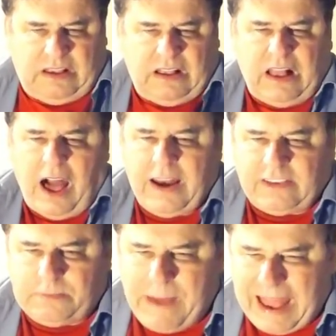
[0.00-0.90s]
got
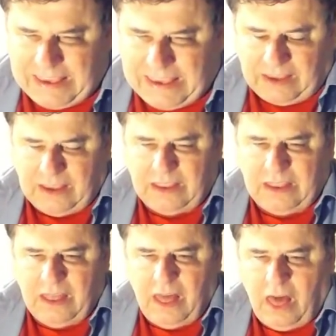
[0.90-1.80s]
its backing.
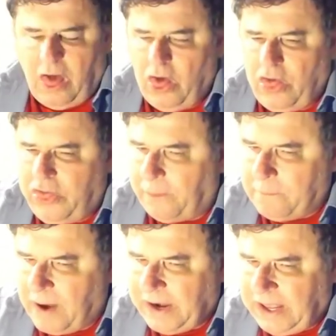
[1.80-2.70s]
The
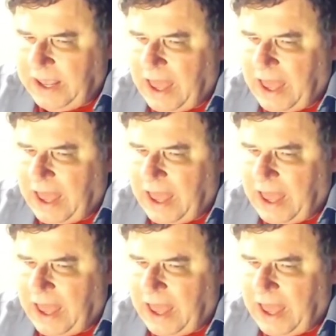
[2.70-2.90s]
money